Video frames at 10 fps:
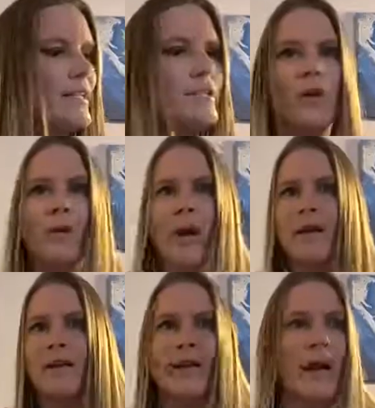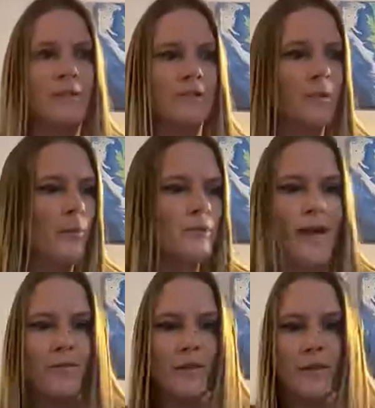And so, and I was supposed to
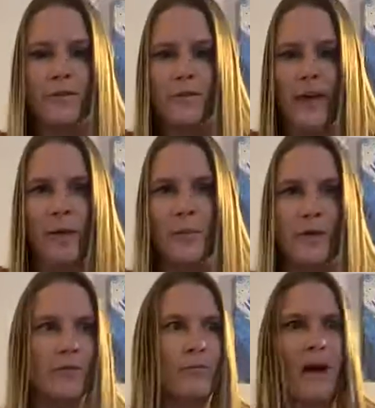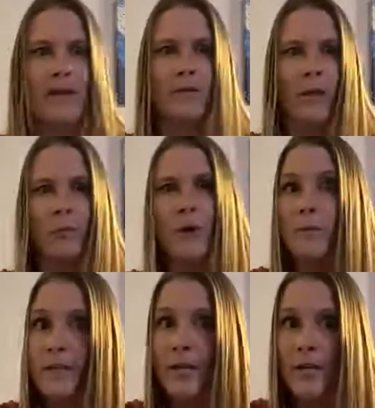have the link for that, but we're
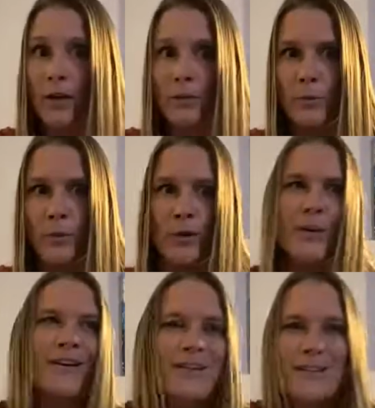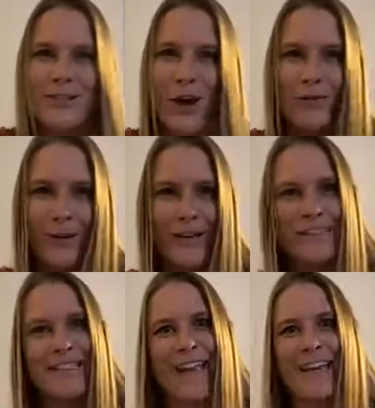updating our computer software
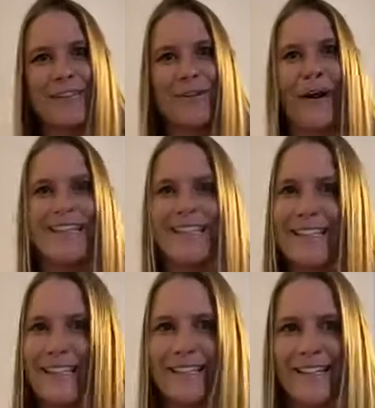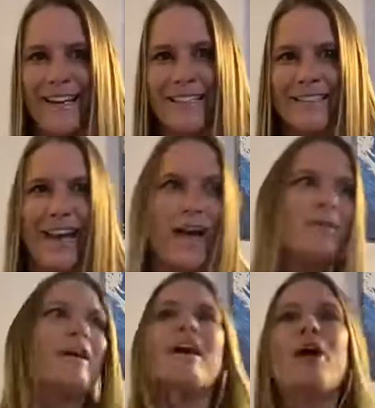today, so I didn't get it done in
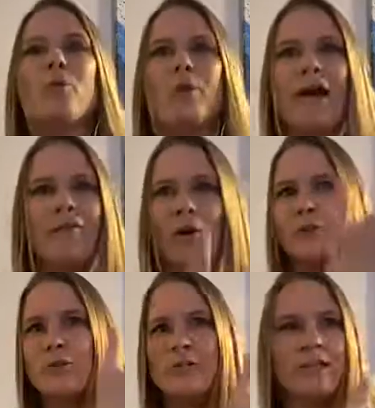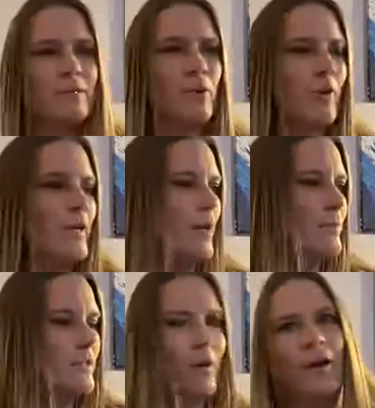time. We have a whole new system going
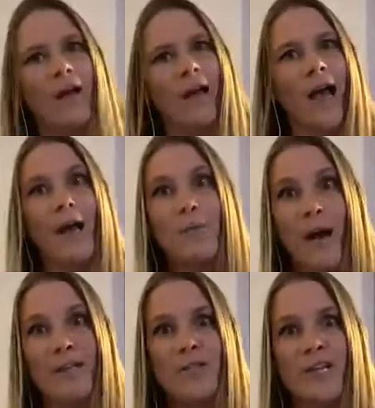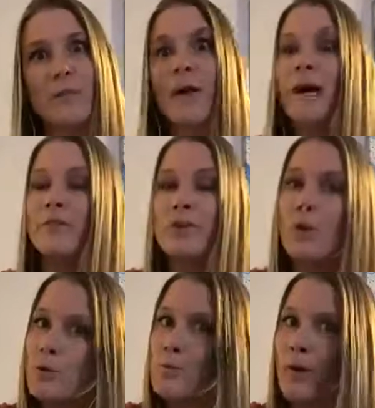up. So I apologize, but if you
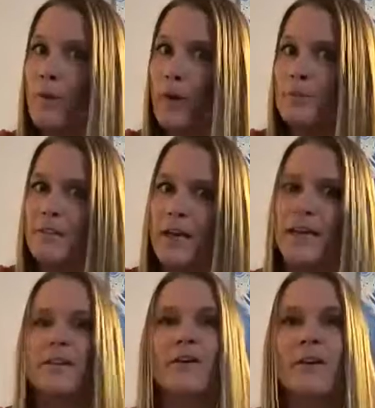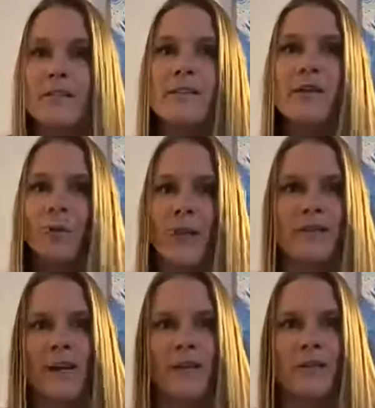go to my website, there is a
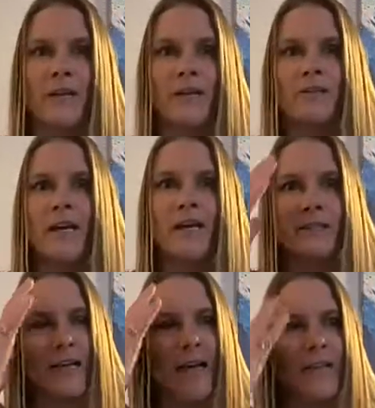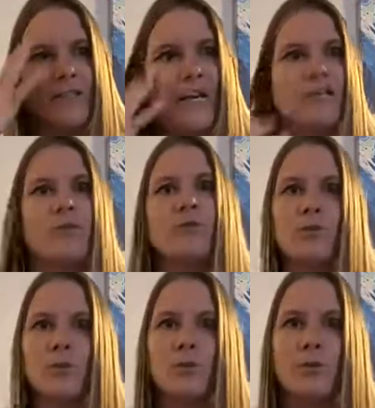quiz out there that kind of takes you
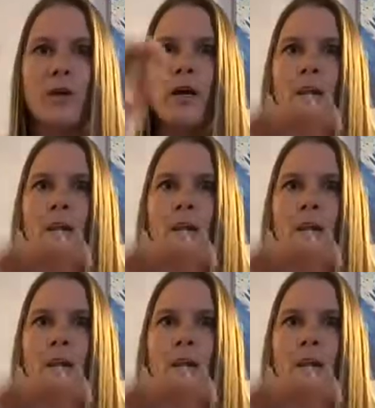through